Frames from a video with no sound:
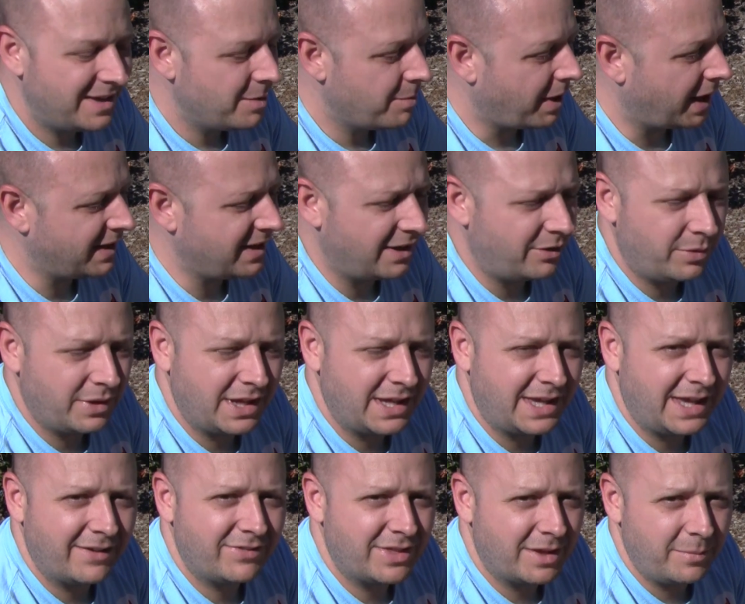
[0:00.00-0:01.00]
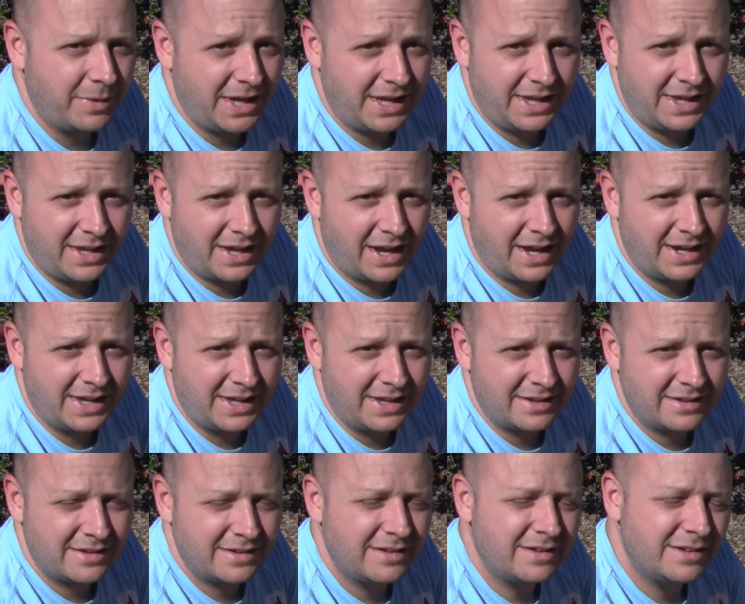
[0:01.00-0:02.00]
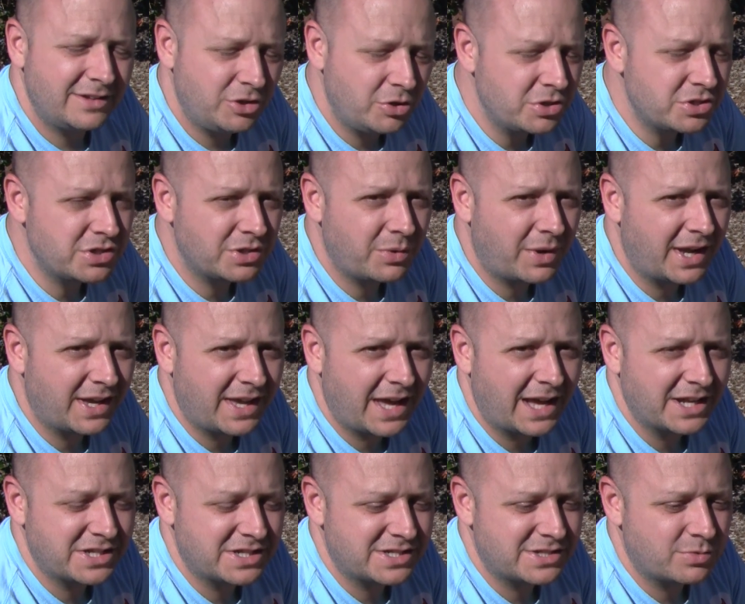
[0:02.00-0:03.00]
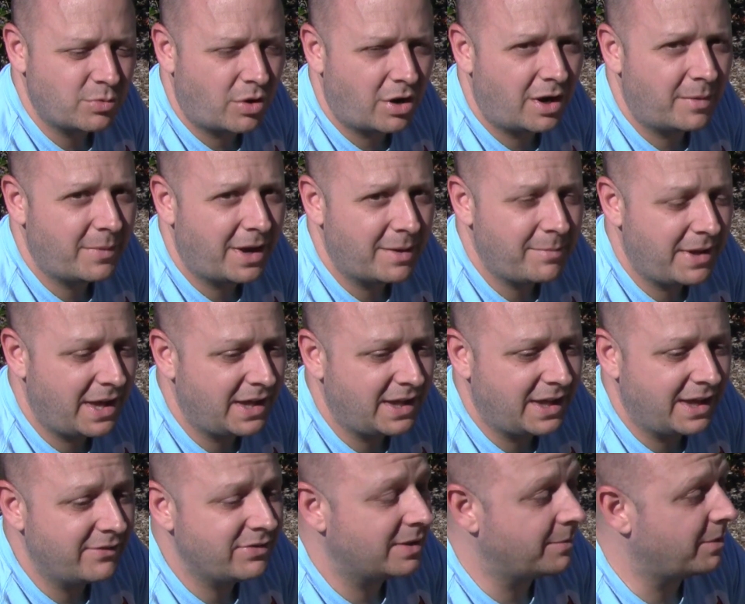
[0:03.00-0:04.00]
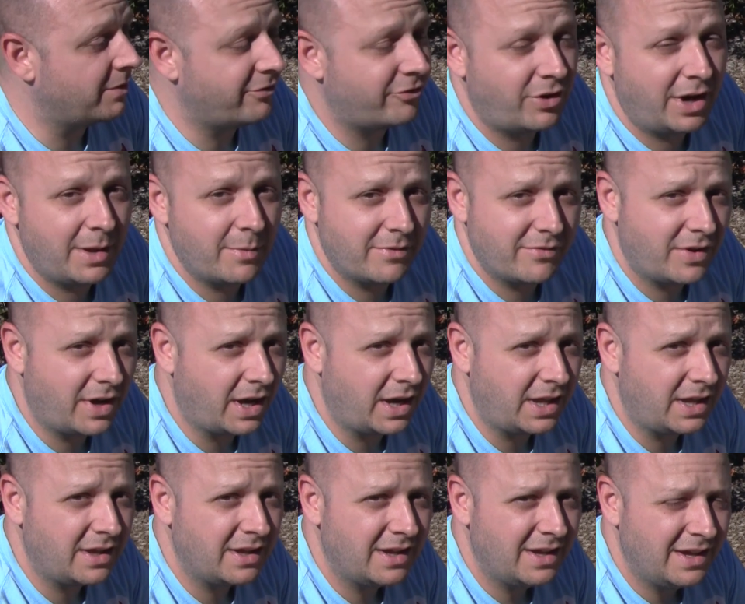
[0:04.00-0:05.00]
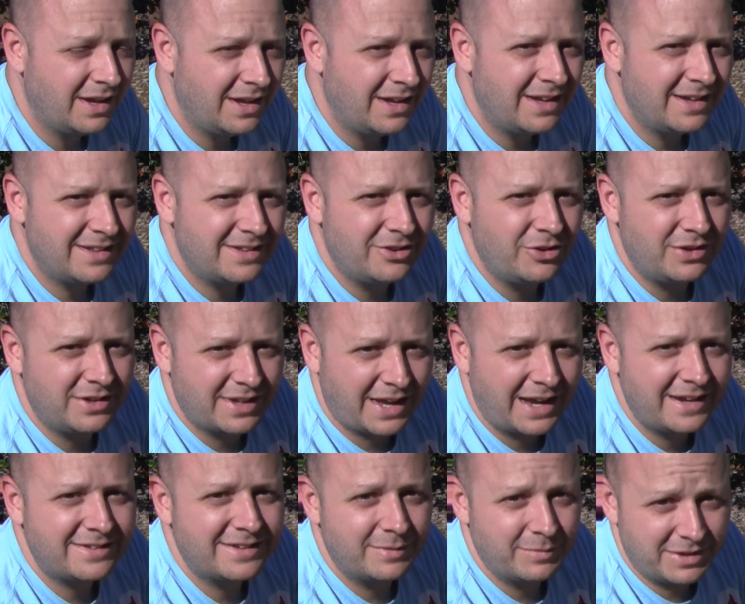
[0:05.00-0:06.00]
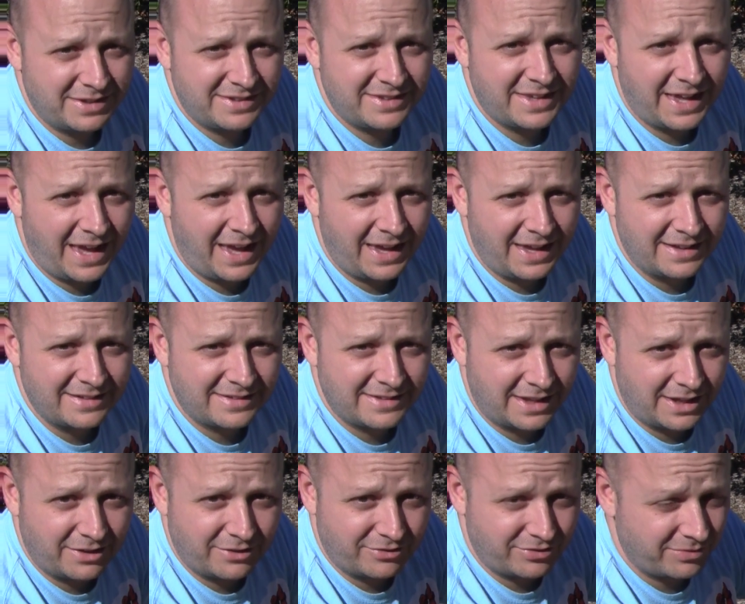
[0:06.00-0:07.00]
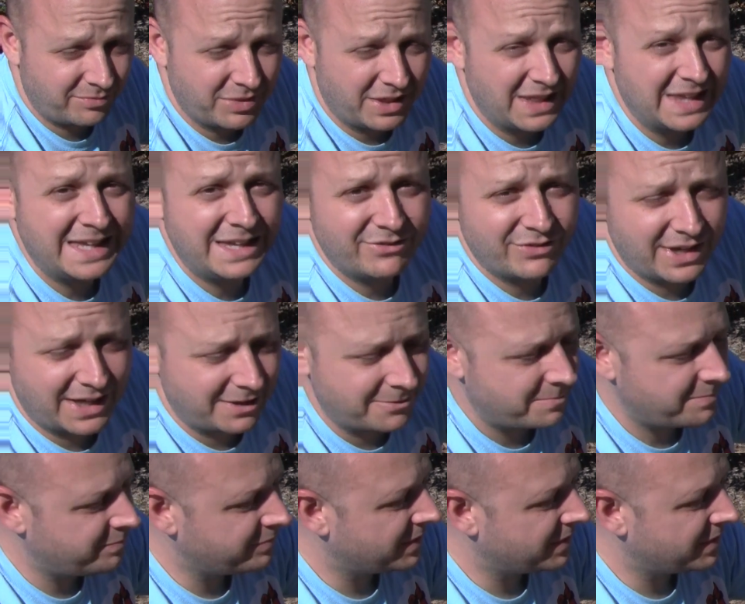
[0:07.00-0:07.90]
I didn't really give them any honey. Usually when I catch a swarm, I may give them a frame of honey to entice them to stay instead of leaving.